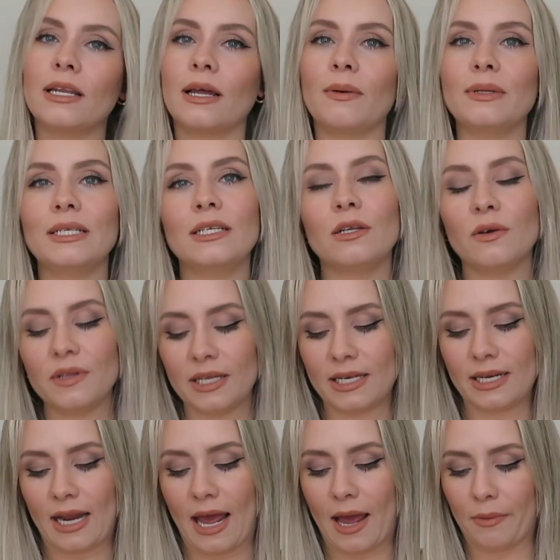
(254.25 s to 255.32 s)
Now, I didn't know they
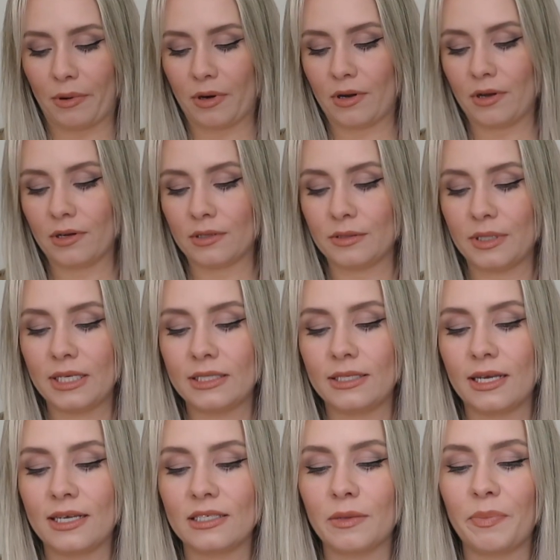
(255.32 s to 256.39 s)
did hair products. This
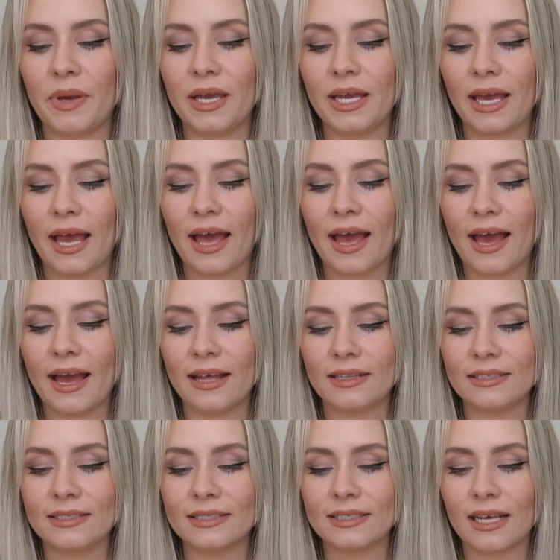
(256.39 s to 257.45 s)
is a pink hair
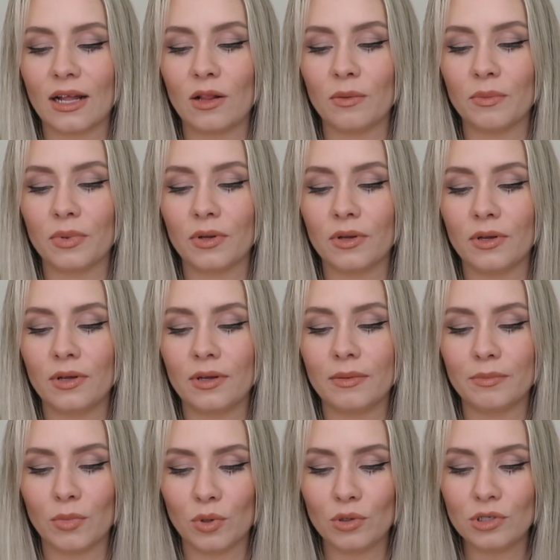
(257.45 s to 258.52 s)
and scalp
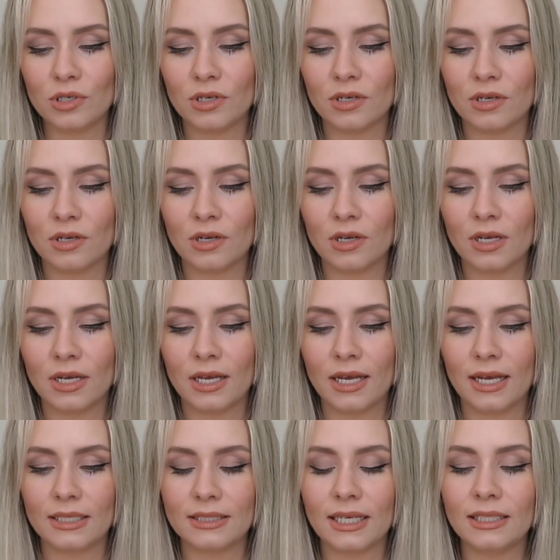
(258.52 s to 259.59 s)
mud.
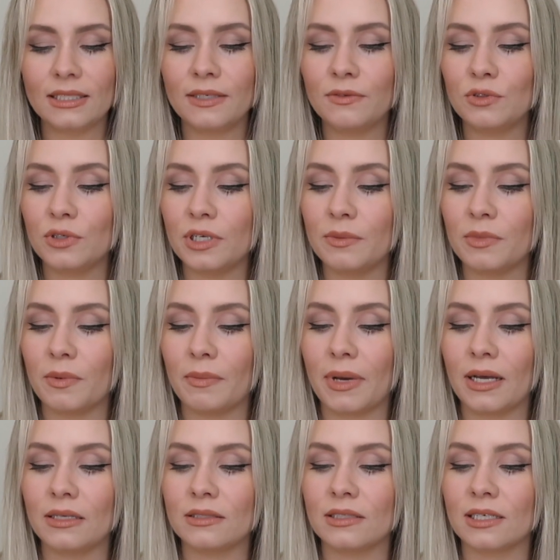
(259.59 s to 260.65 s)
Intensive treatment
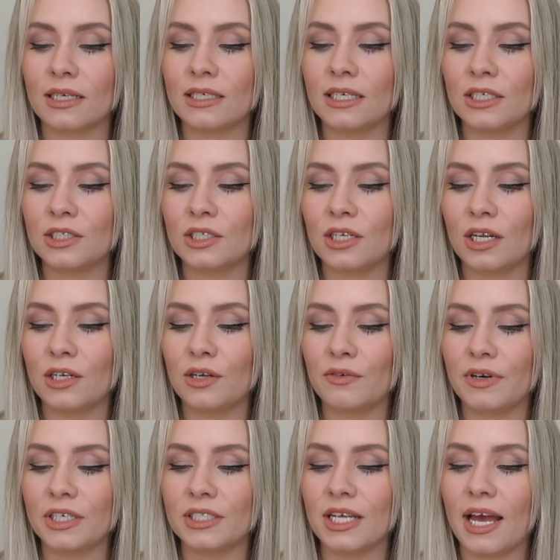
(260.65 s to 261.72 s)
mask to condition and
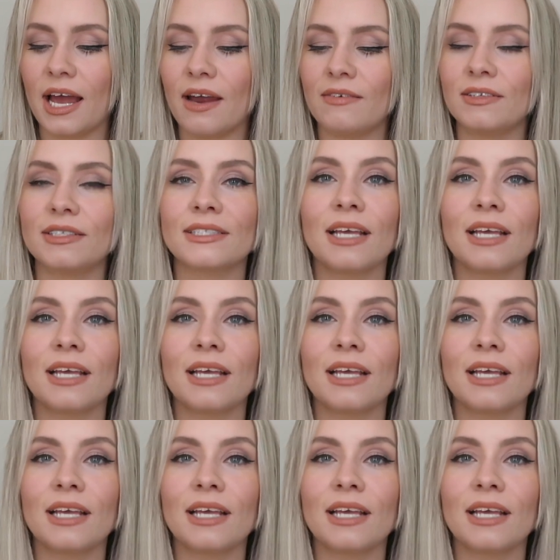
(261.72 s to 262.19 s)
nourish the hair and